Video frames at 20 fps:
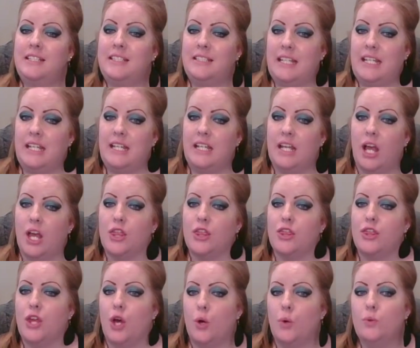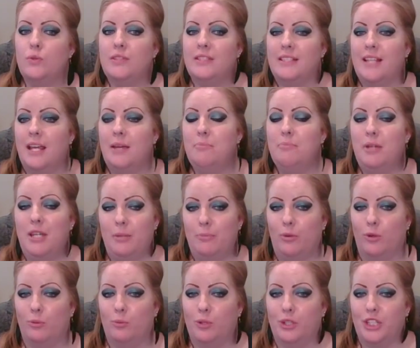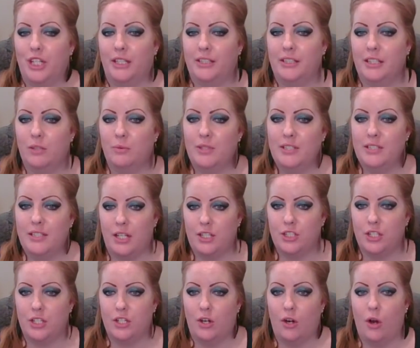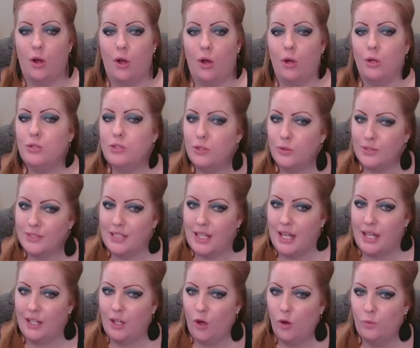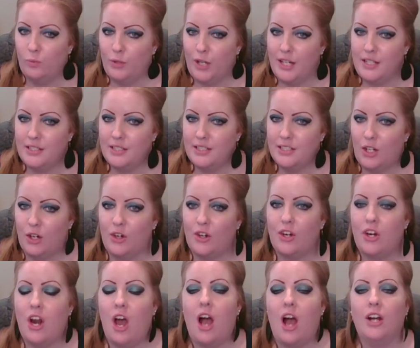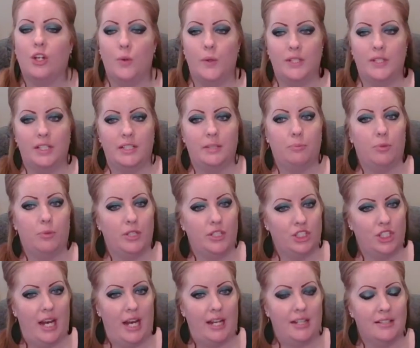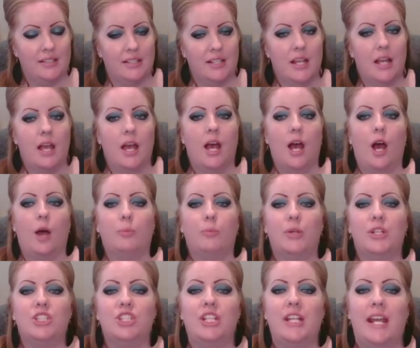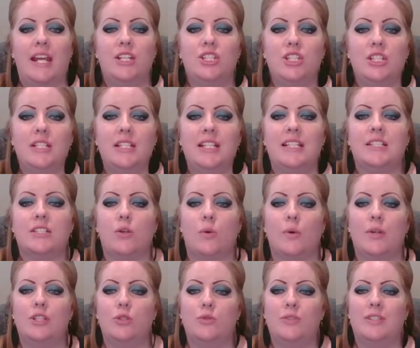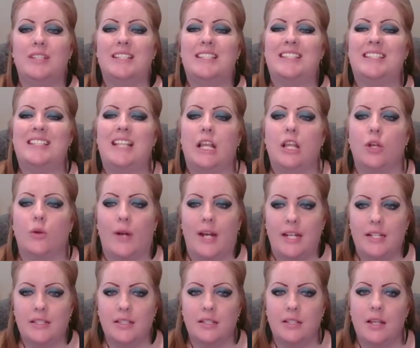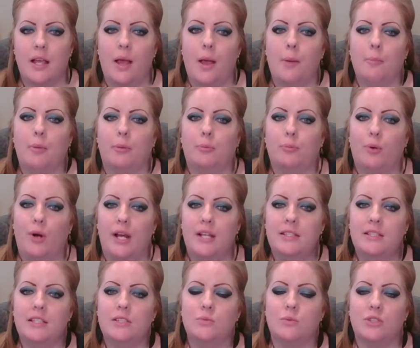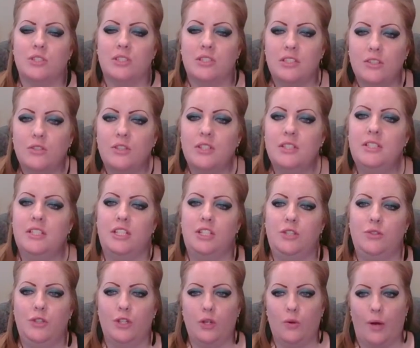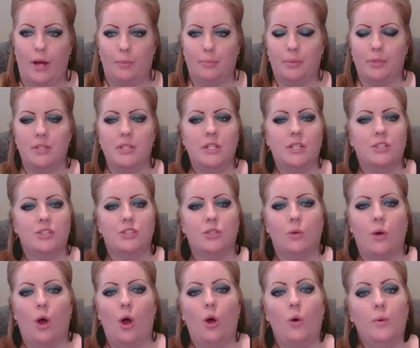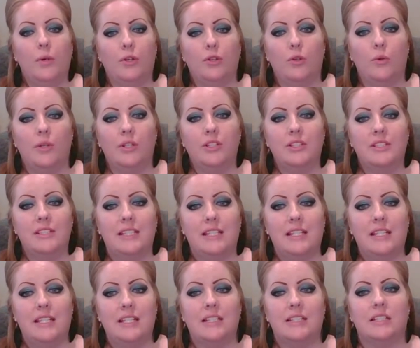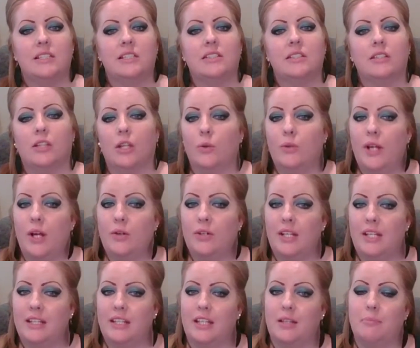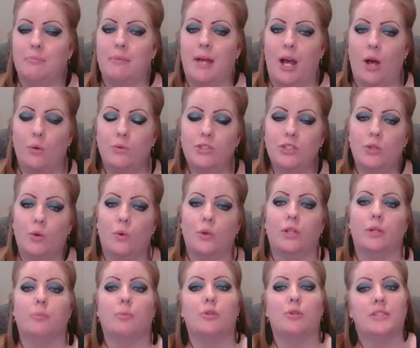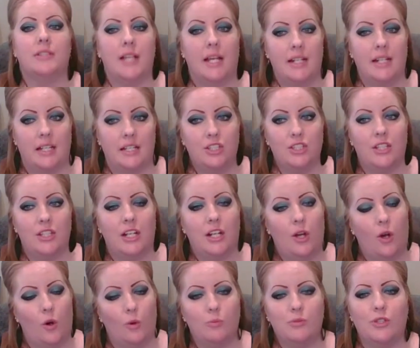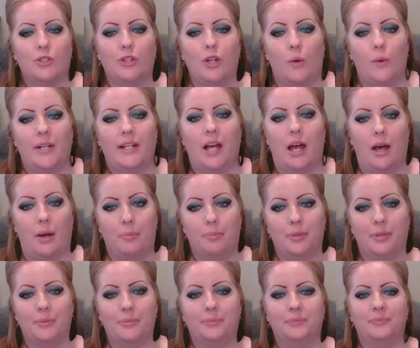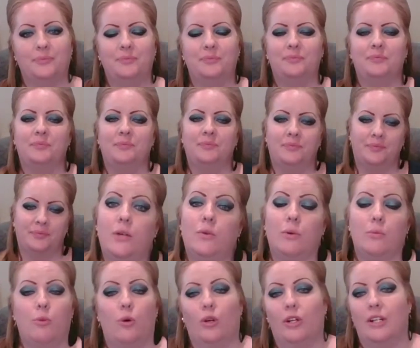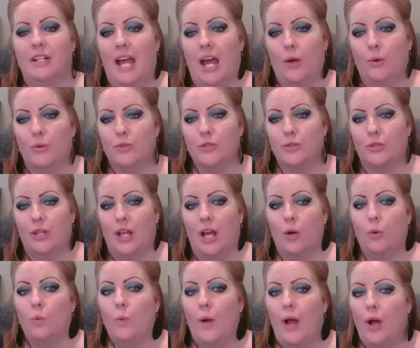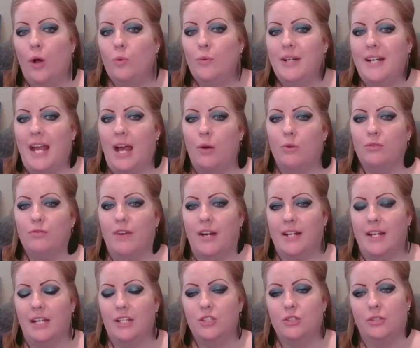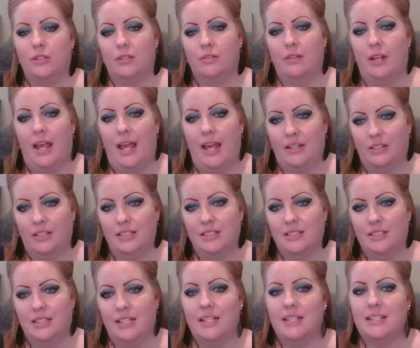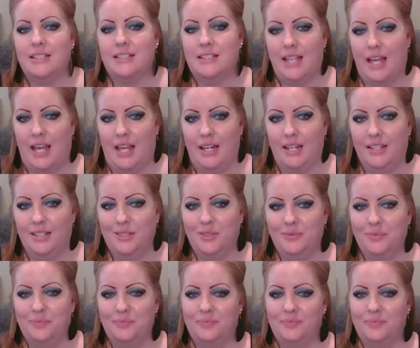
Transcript: can see, those same people projecting a recession are also saying home prices are not going to depreciate. Appreciation is going to decelerate, but prices will still continue to go up. So, all we are going to see is a slowdown in the amount or the percentage that homes are going up. I like what Morgan Housel, a well renowned financial analyst, said